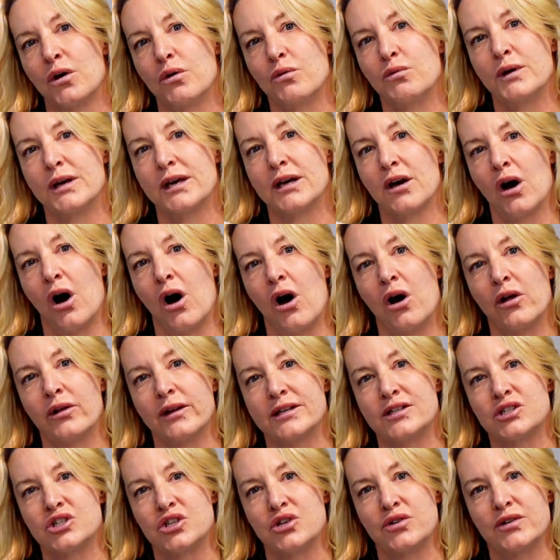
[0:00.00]
We call
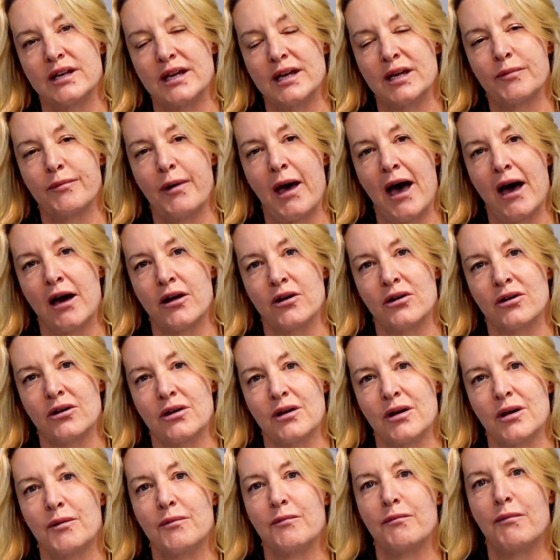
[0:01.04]
its unique pattern
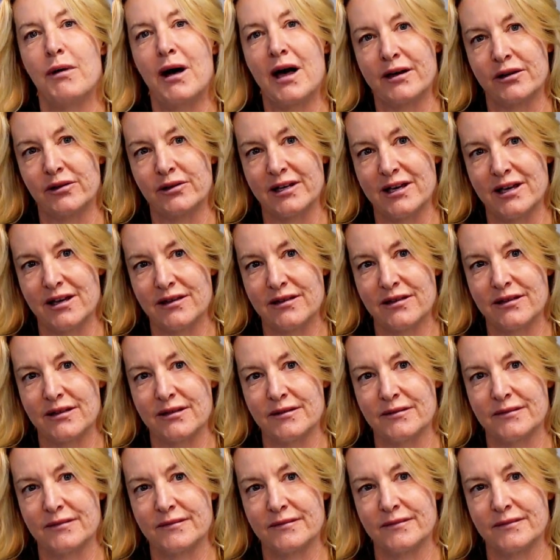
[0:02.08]
Monolith.